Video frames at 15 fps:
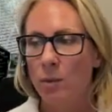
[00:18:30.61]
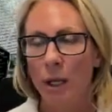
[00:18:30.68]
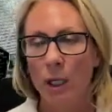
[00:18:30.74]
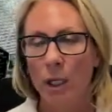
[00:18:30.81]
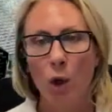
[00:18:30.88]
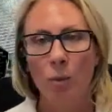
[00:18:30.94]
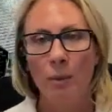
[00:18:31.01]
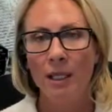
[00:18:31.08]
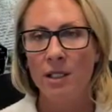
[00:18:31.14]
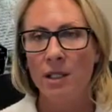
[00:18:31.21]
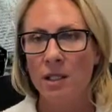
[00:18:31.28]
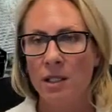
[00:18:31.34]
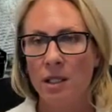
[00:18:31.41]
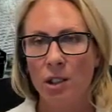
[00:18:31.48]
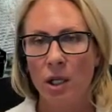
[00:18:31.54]
By no
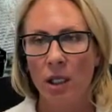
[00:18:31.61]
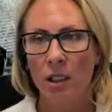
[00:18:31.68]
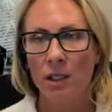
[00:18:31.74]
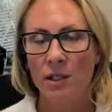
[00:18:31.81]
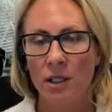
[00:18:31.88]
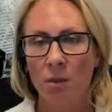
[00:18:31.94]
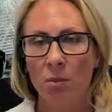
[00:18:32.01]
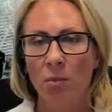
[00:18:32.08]
means is the checklist